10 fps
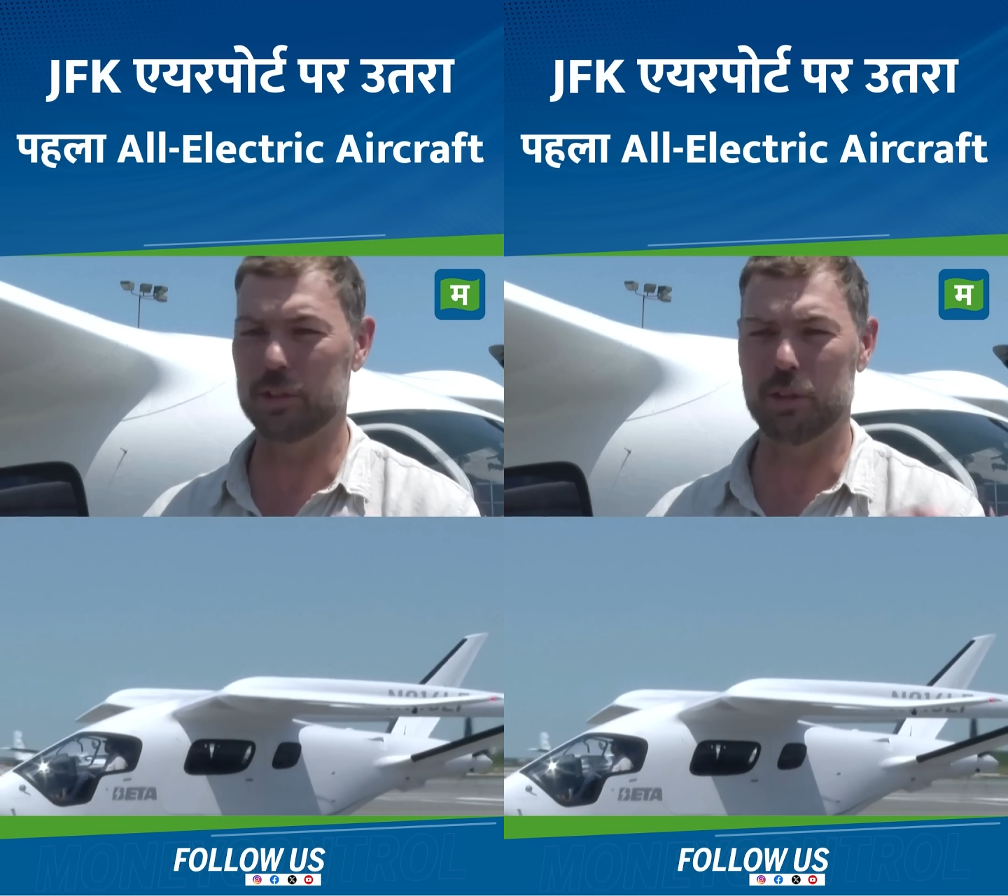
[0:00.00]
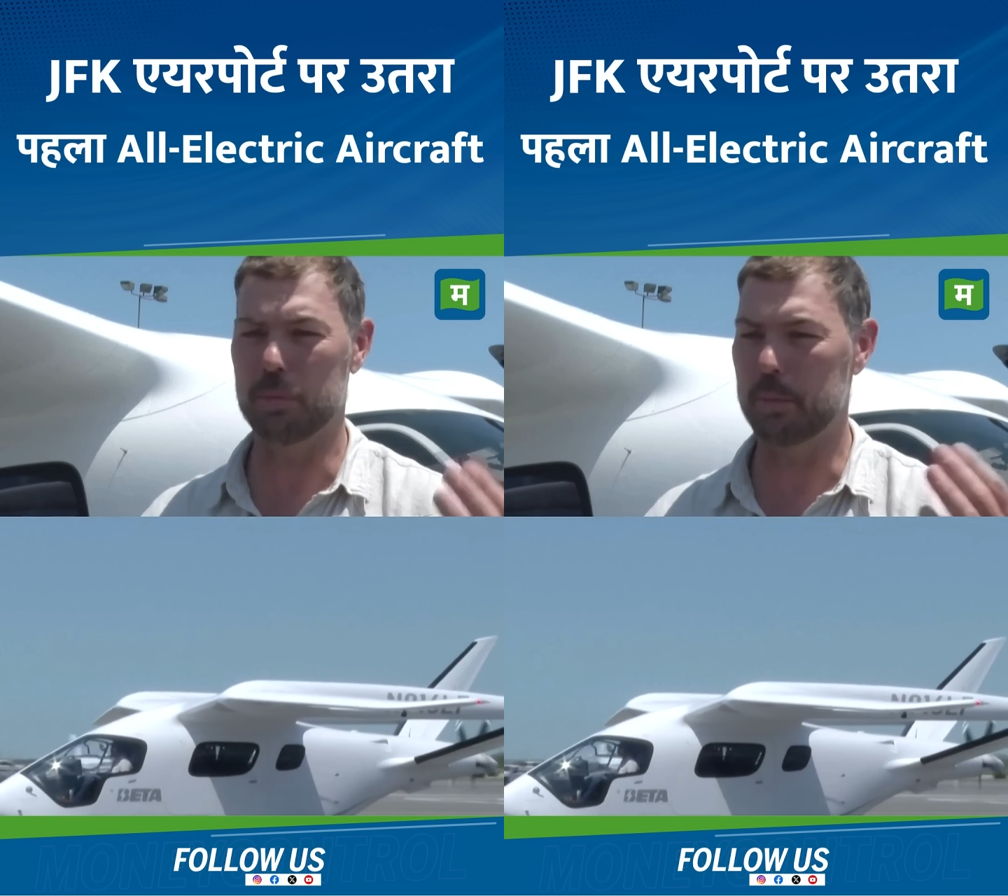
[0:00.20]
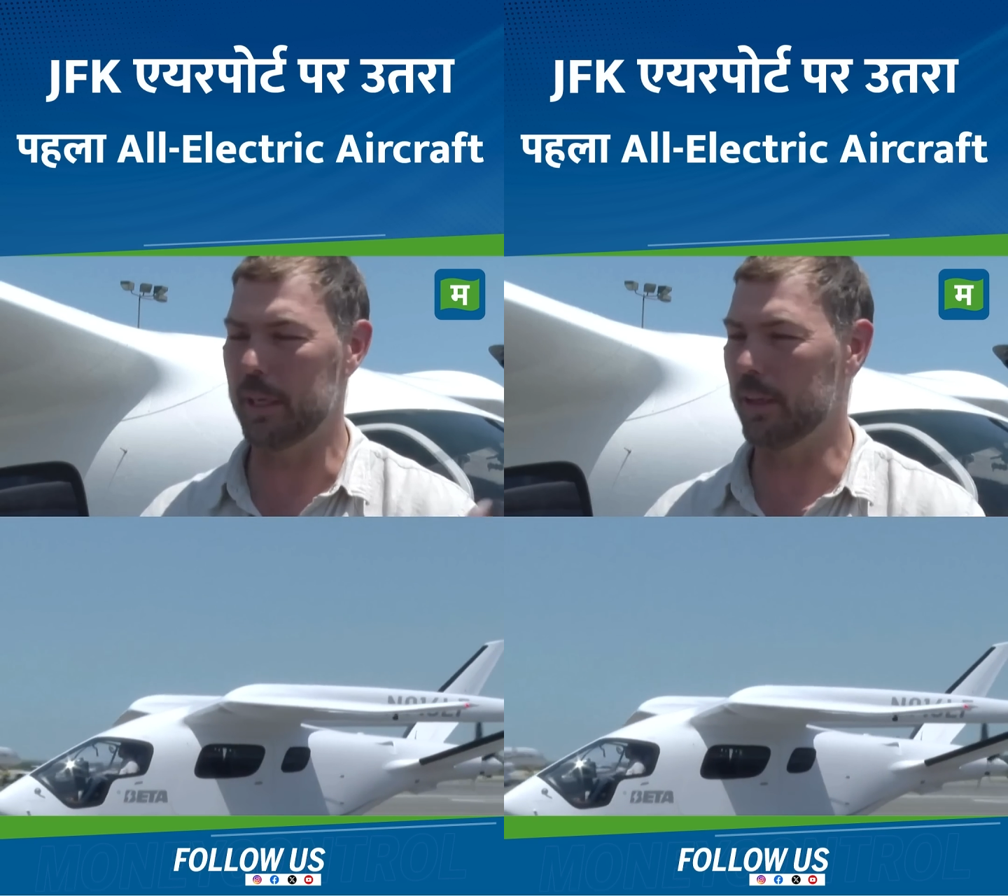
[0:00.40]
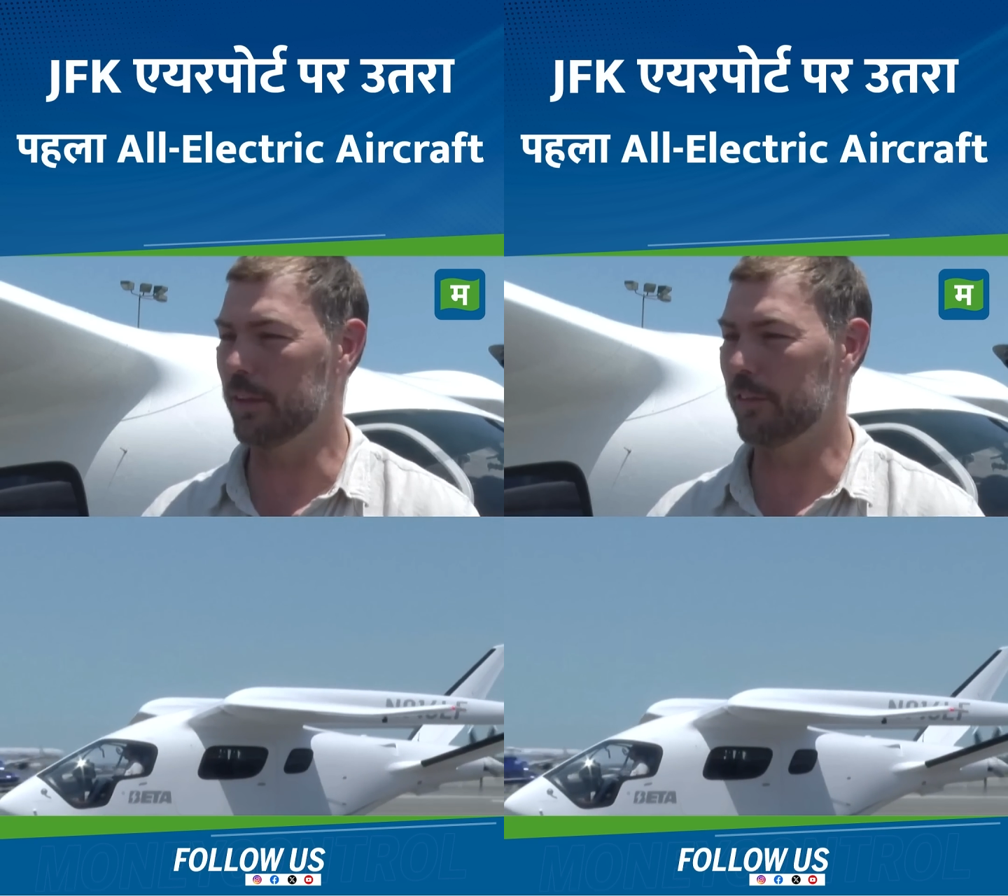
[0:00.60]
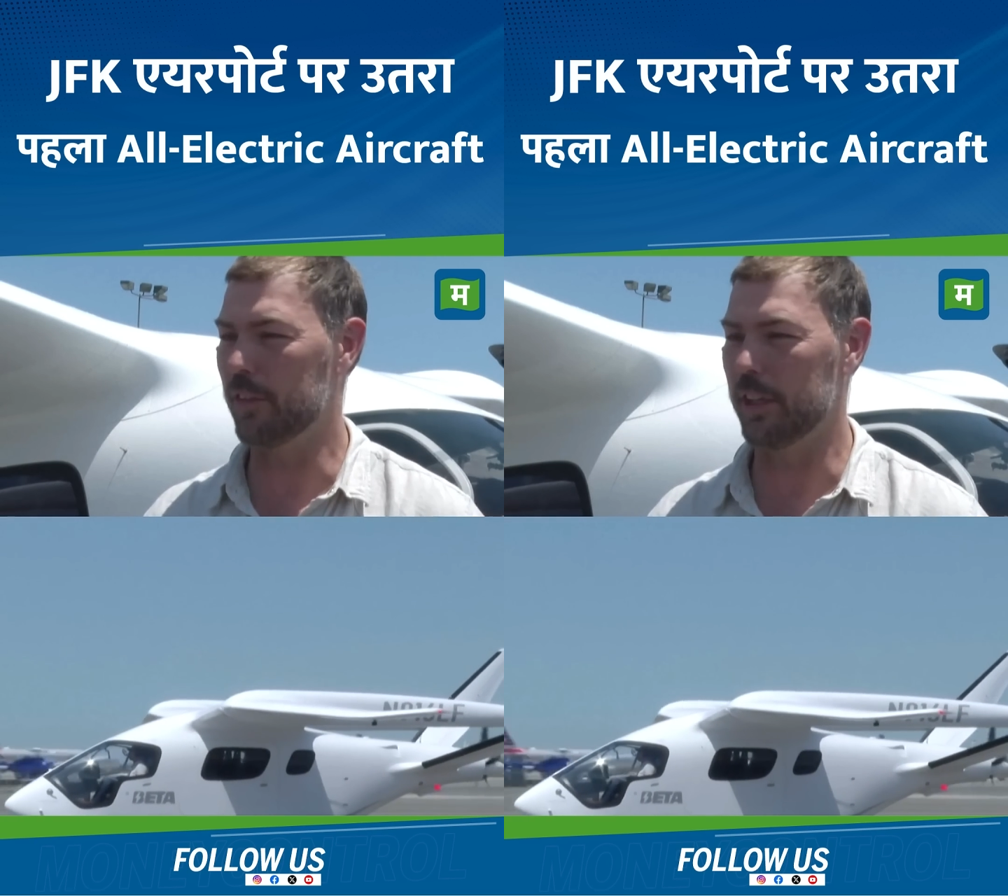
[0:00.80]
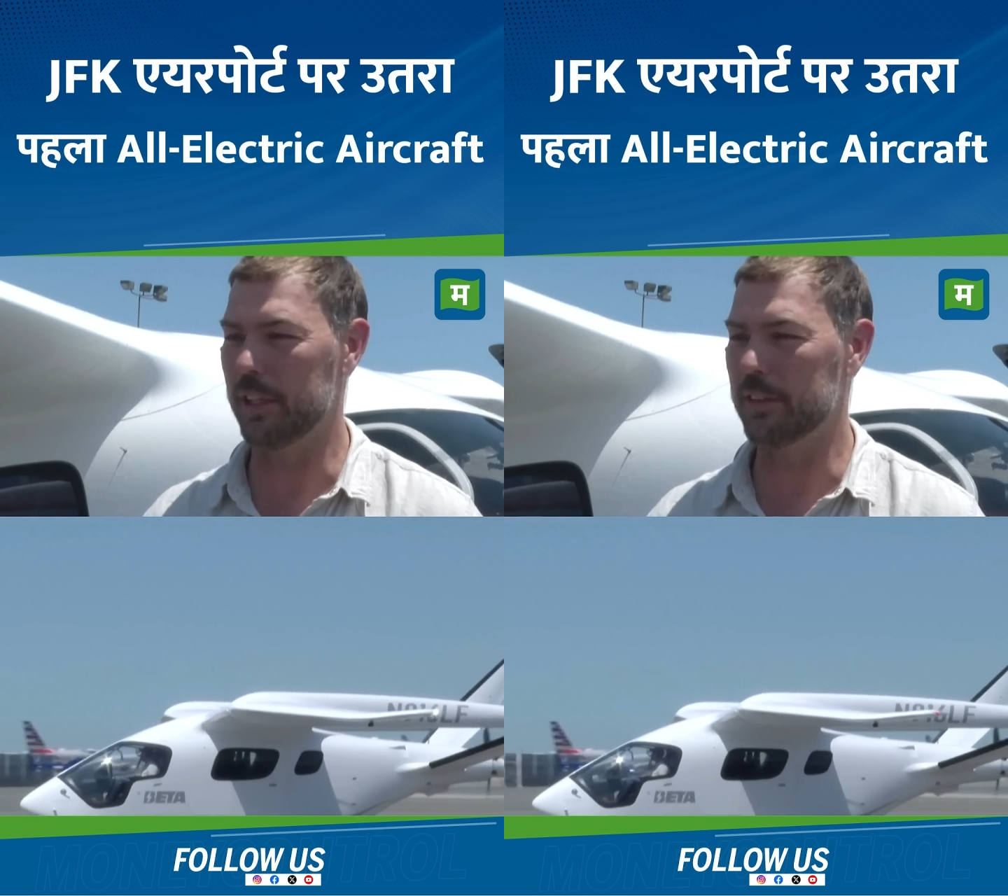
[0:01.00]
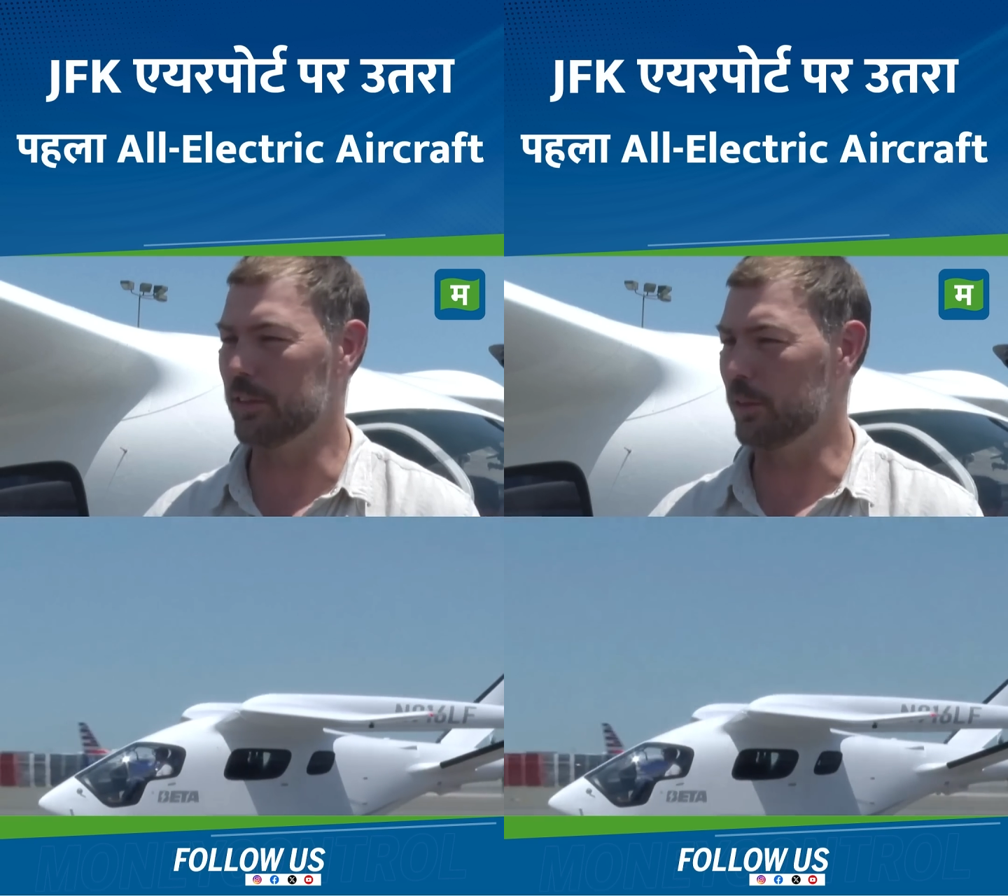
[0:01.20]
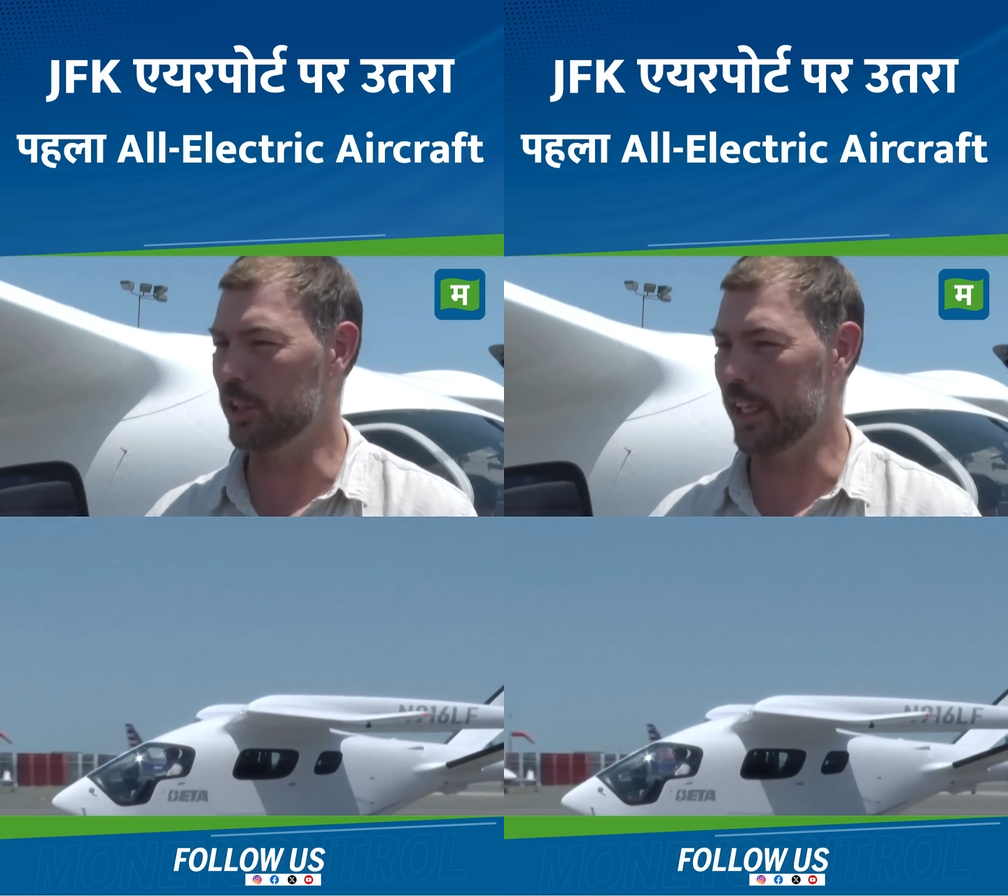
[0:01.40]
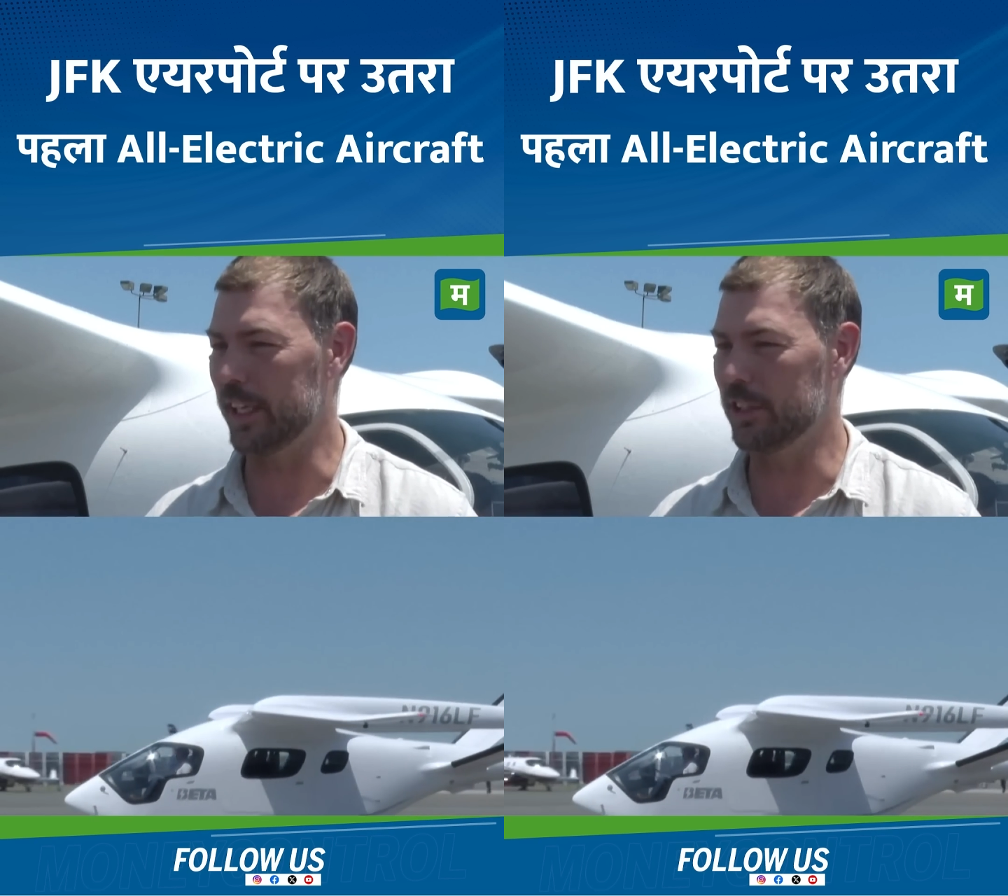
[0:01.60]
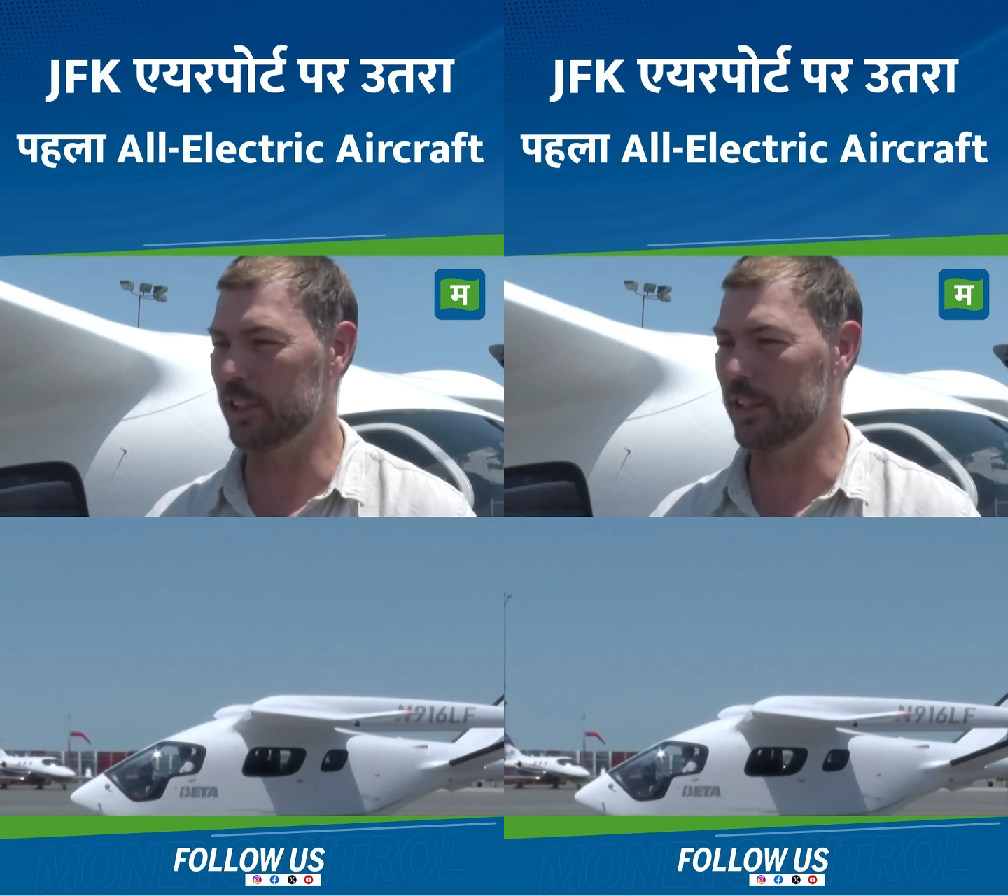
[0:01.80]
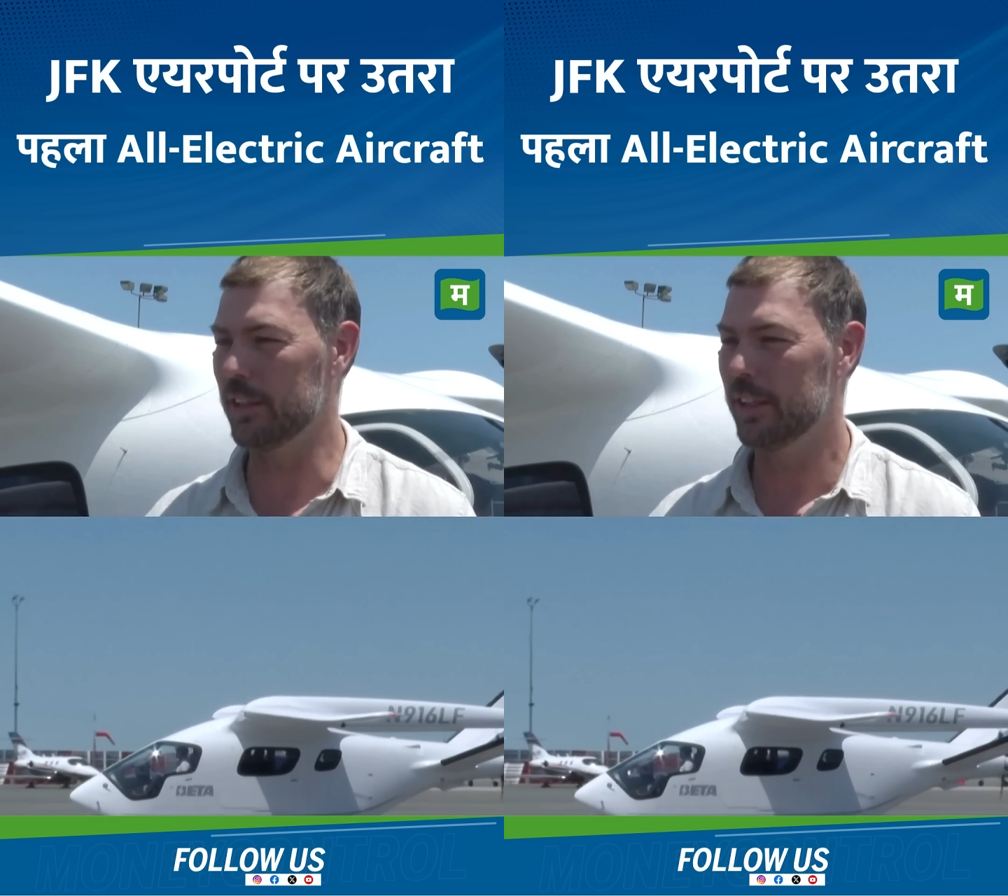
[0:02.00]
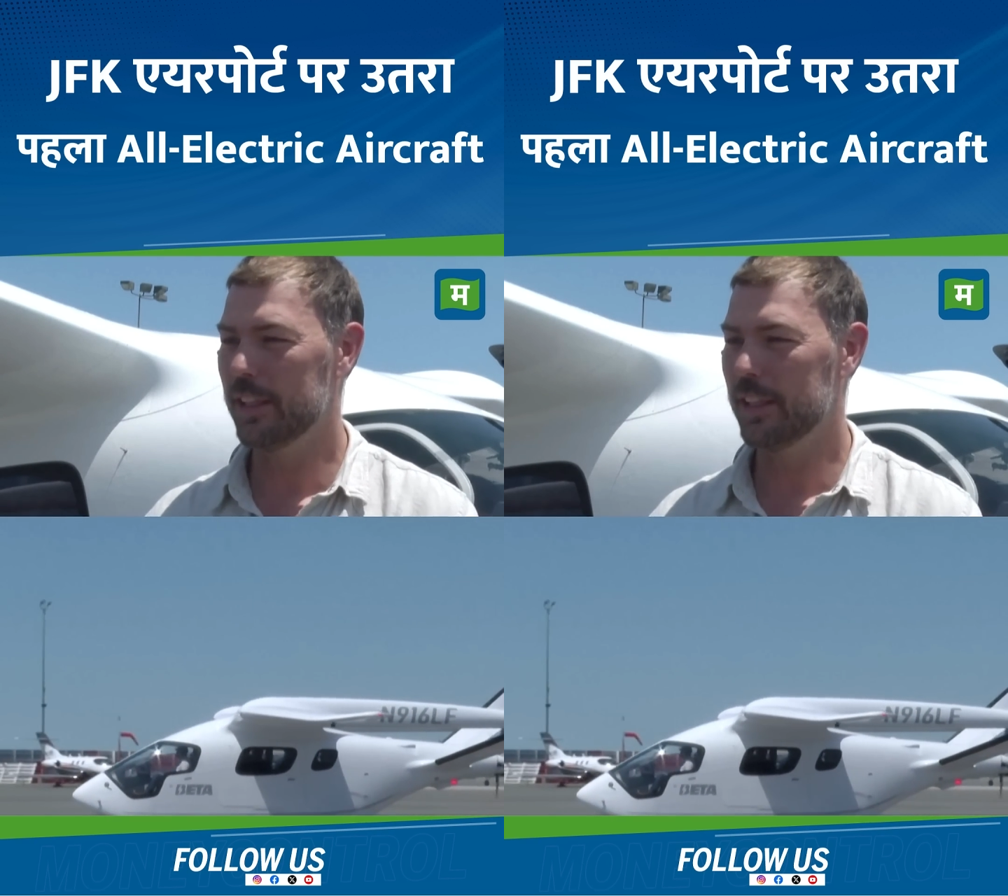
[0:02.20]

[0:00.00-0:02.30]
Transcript: There's no propeller in front of you, there's no jet engine.